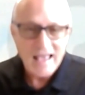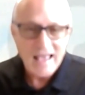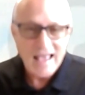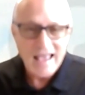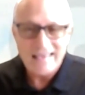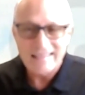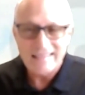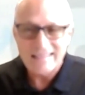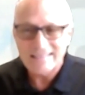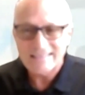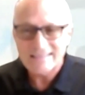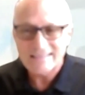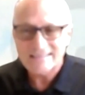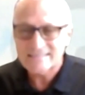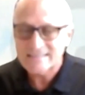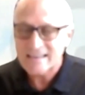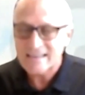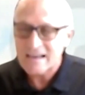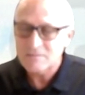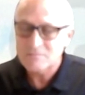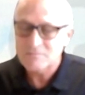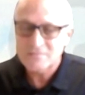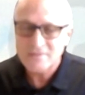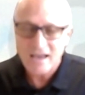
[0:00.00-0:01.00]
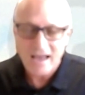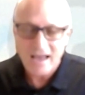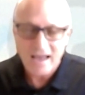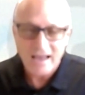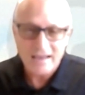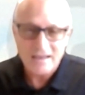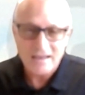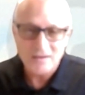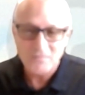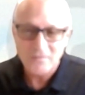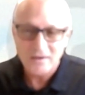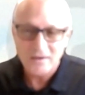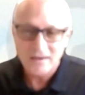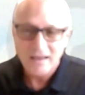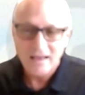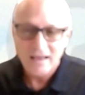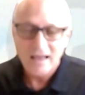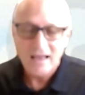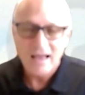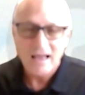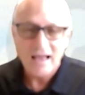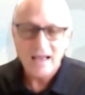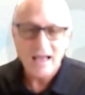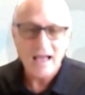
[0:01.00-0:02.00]
And at the same time,
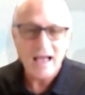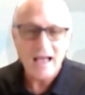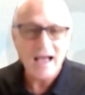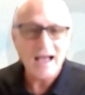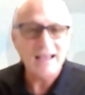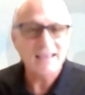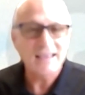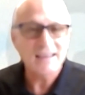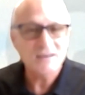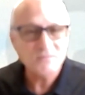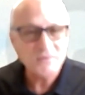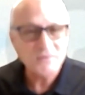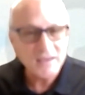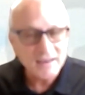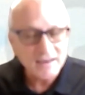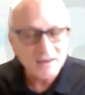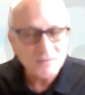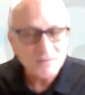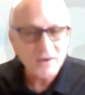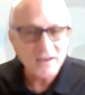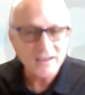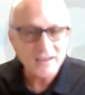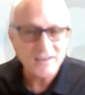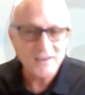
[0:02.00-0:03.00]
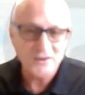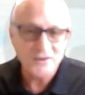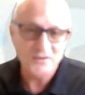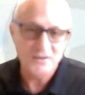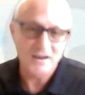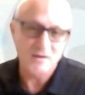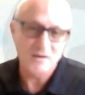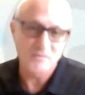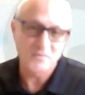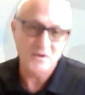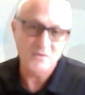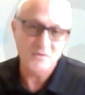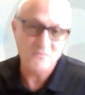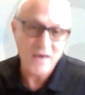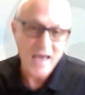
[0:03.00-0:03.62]
I ended up getting my gutter company